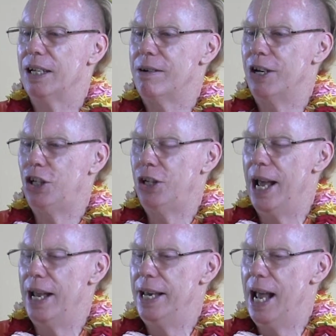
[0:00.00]

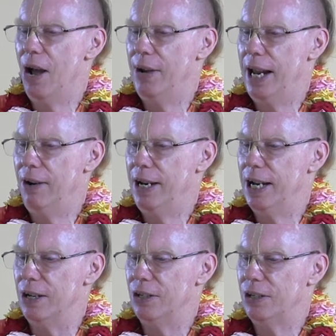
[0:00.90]
Krishna, now here he
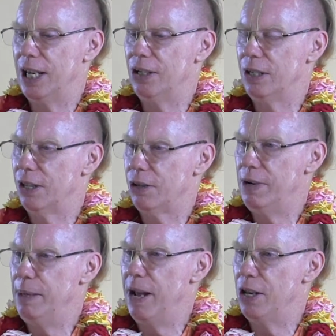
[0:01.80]
is. He's a
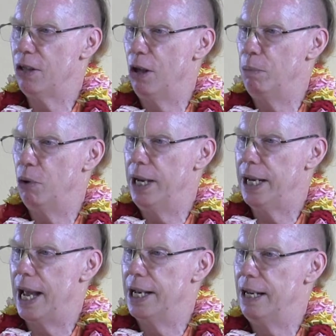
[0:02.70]
3-month-old boy, he
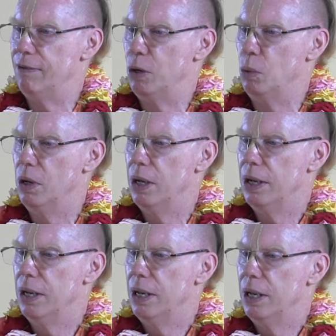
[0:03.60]
can't even
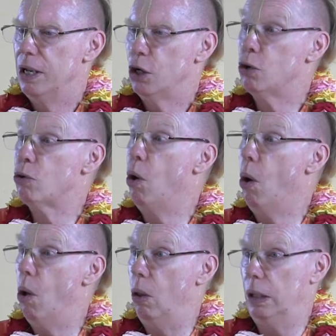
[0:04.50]

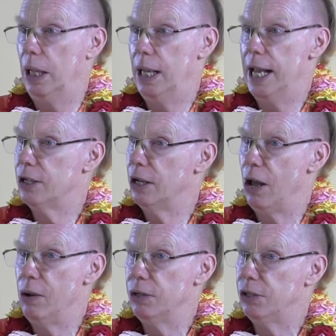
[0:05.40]
crawl, let
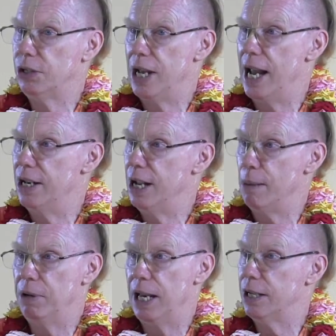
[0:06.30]
alone stand
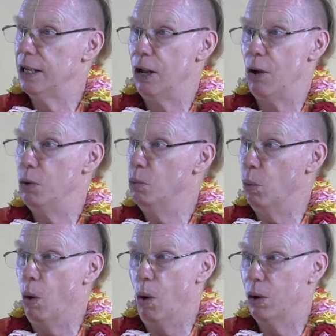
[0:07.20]
up, let alone
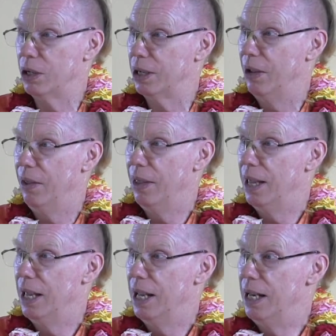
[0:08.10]
walk,
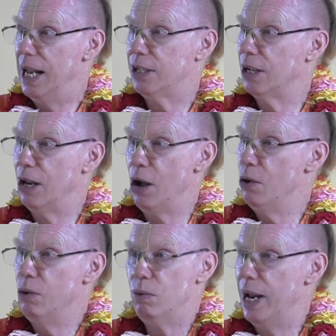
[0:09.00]
let
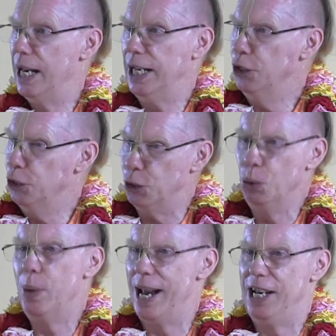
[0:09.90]
alone really
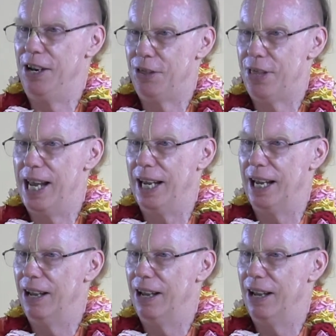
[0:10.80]
do anything,